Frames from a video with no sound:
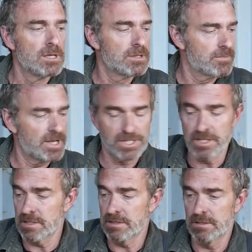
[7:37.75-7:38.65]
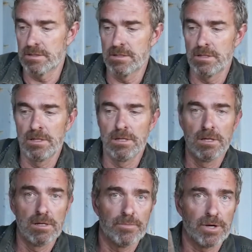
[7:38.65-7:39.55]
the matching
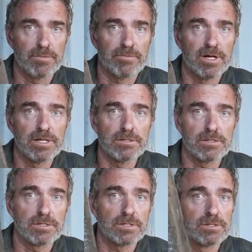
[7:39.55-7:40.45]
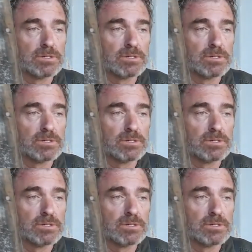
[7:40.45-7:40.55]
bottom rails.